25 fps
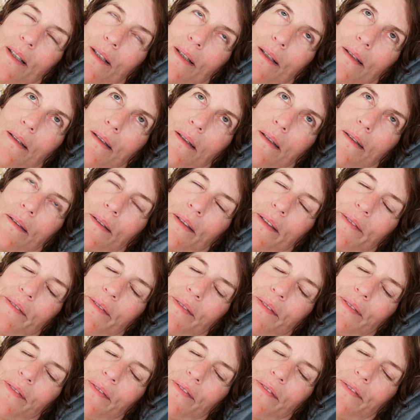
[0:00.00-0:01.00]
Oh, it
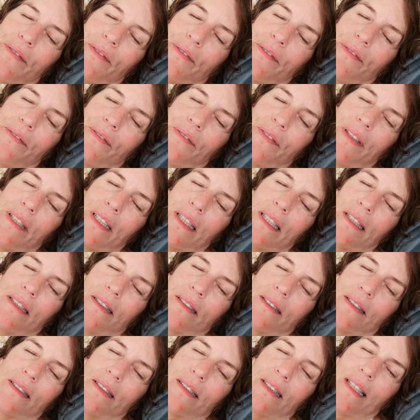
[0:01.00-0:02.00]

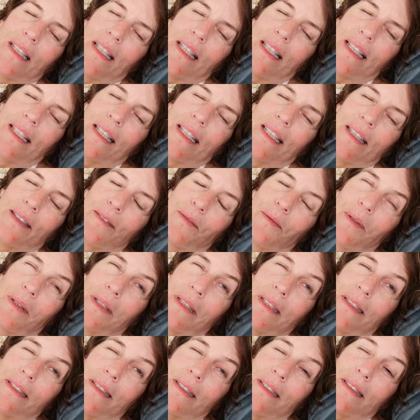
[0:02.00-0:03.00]
feels like it
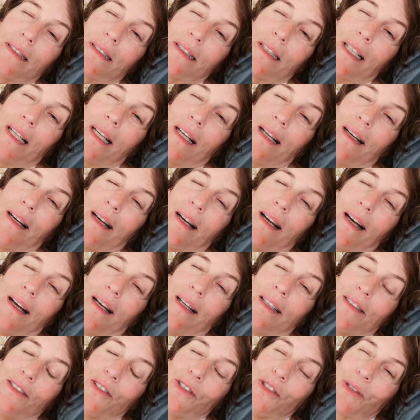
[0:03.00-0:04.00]
was
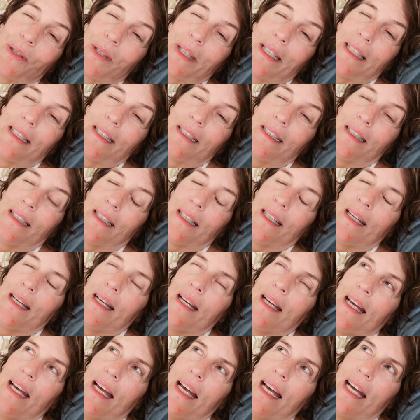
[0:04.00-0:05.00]
100.
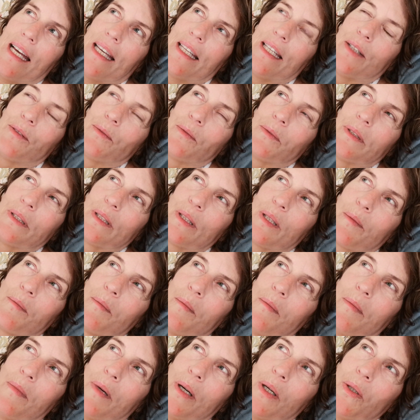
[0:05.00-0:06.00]
And it was the
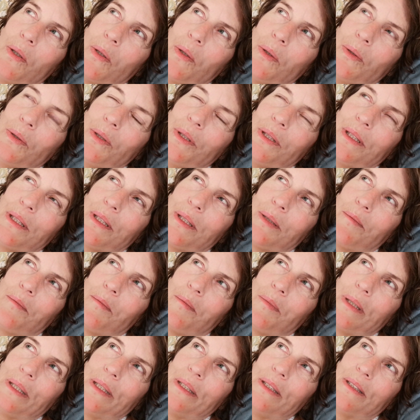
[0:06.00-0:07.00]
most
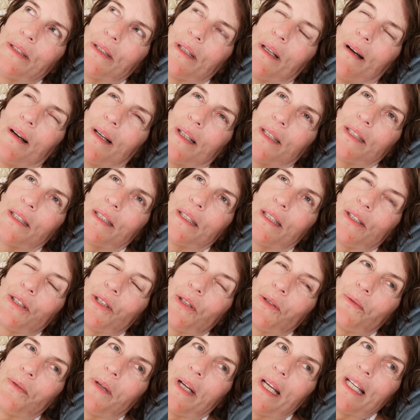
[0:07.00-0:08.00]
bizarre
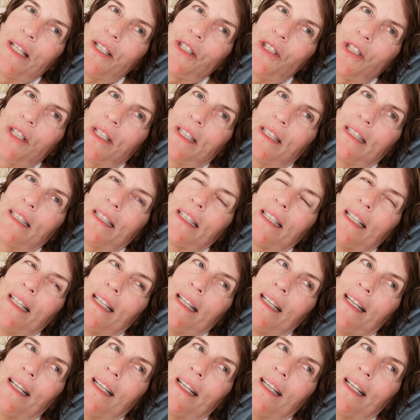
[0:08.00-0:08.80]
situation.